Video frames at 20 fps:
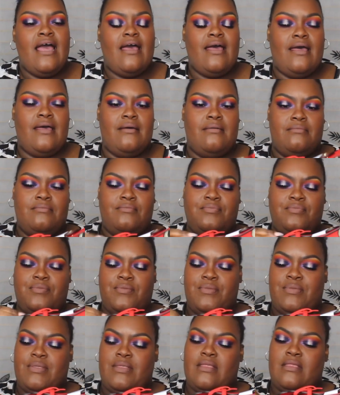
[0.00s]
Um,
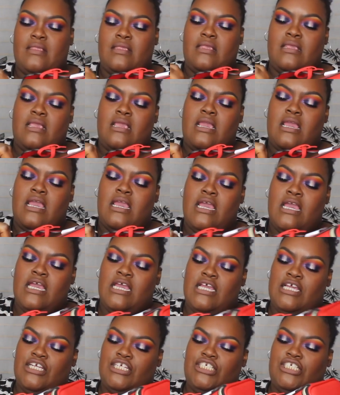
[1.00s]

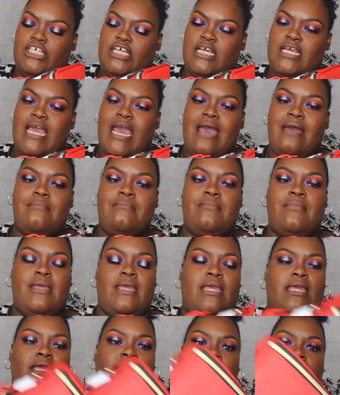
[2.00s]
she got
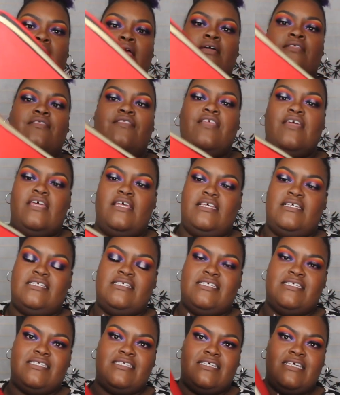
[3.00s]
me
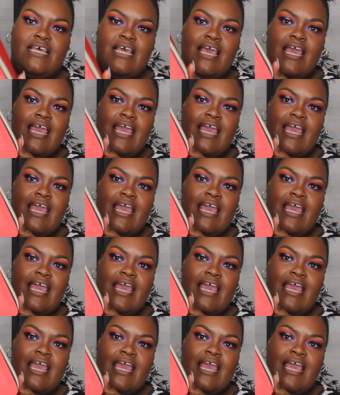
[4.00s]
this